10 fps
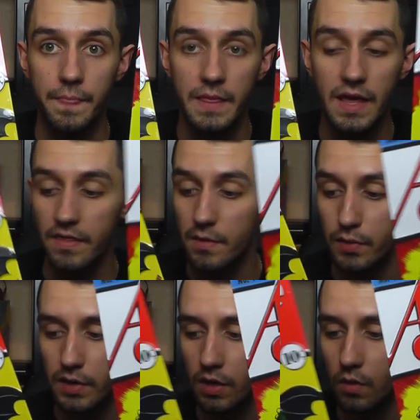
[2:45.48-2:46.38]
Yeah, they're
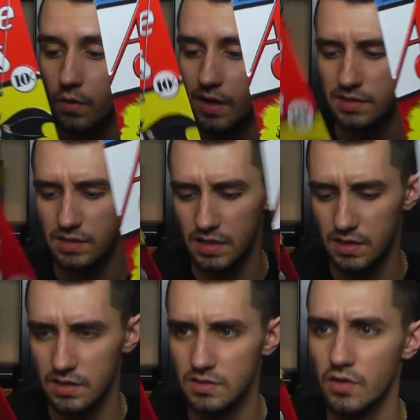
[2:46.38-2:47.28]
pretty cool. As I
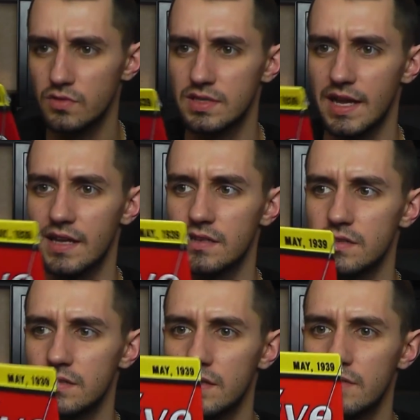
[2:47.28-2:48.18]
said, there's no
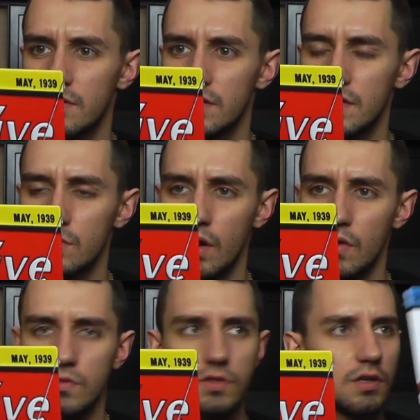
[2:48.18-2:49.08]
stand. There are little
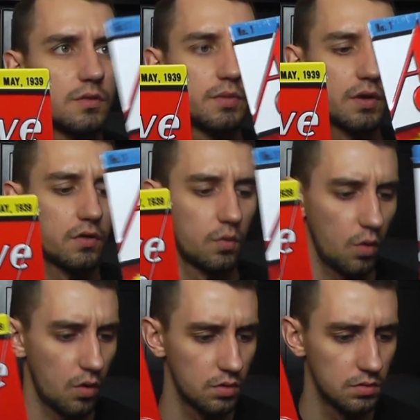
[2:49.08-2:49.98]
holes so you can put it on the
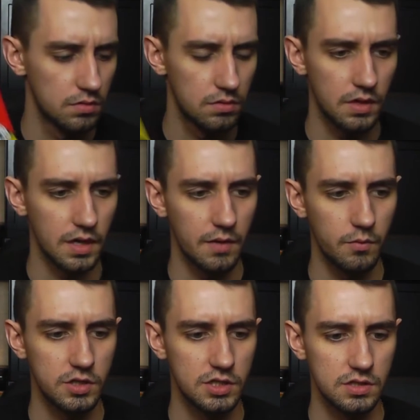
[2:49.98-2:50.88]
wall,
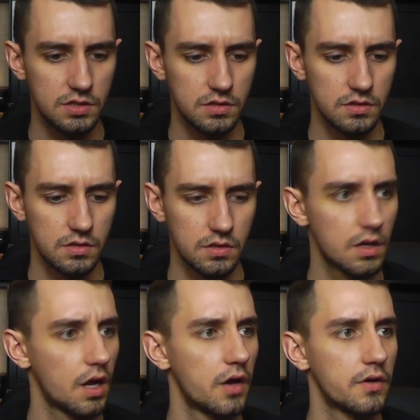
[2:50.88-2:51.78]
which is
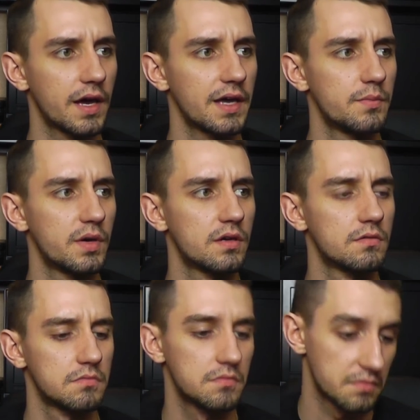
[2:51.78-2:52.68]
okay, but
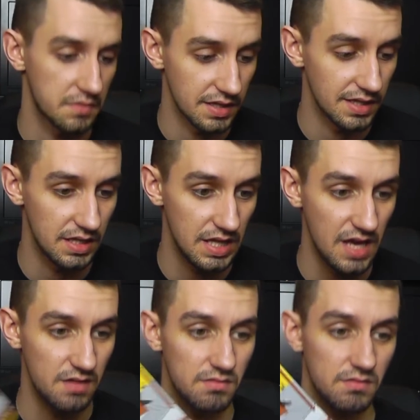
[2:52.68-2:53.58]

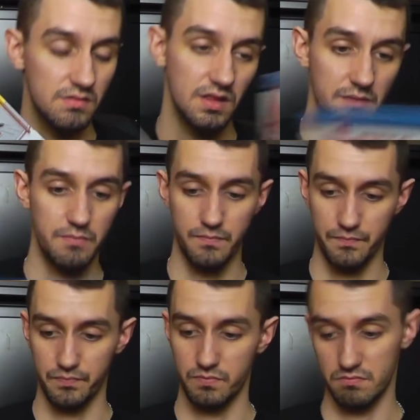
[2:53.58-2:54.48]
yeah, they're
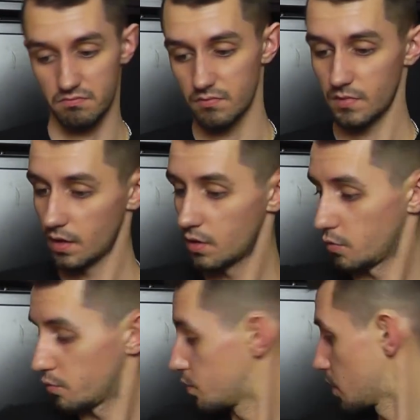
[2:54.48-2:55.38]

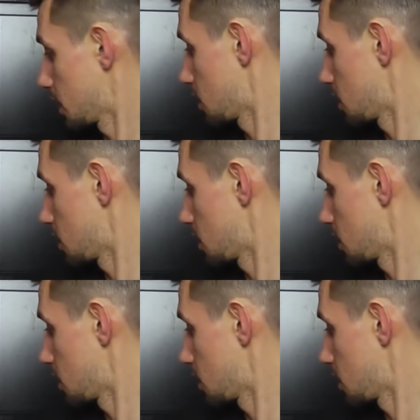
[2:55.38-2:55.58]
pretty